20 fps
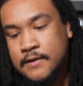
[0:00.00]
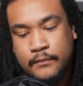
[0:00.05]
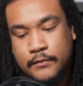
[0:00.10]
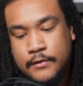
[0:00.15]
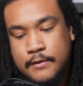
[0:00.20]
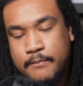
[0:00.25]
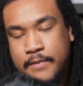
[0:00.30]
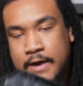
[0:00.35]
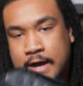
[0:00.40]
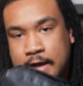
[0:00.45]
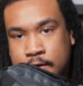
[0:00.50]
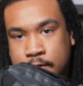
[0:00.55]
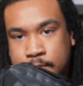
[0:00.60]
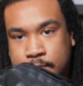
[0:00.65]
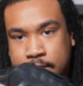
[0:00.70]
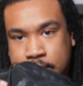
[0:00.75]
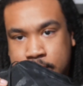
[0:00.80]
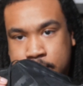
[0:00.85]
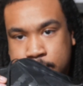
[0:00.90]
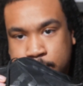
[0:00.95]
The bottom
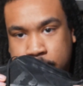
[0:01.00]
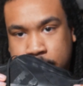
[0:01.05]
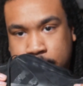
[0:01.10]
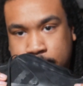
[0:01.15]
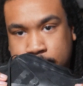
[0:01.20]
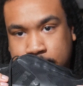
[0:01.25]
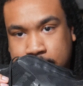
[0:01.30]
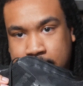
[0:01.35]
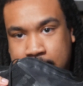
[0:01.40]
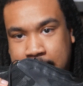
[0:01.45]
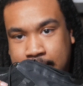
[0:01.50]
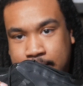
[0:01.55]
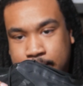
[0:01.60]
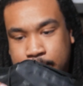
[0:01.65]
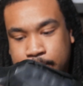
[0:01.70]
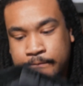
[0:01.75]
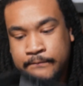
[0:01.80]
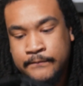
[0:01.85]
is pretty flat,